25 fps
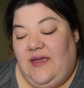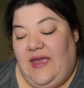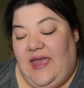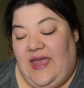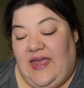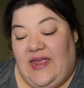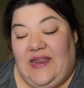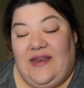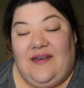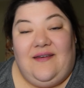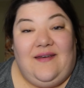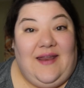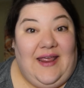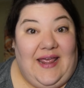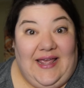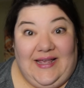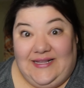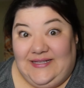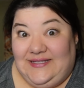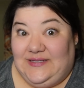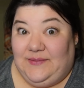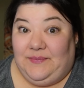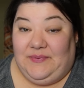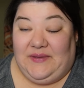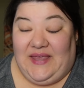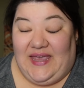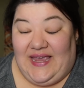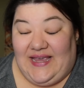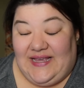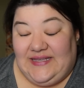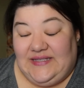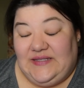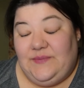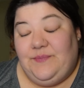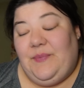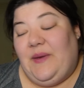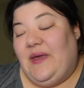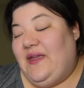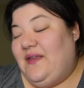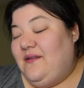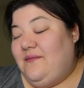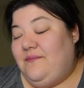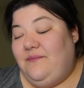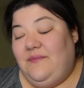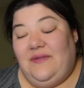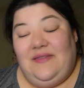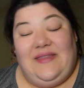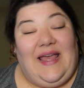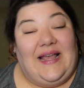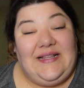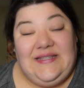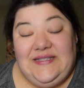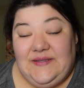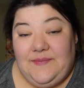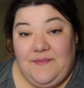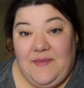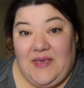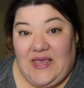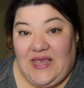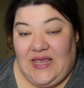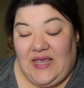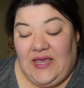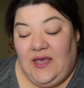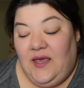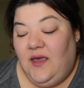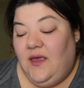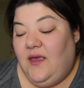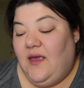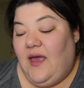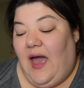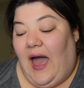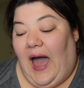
in its place, but that's me.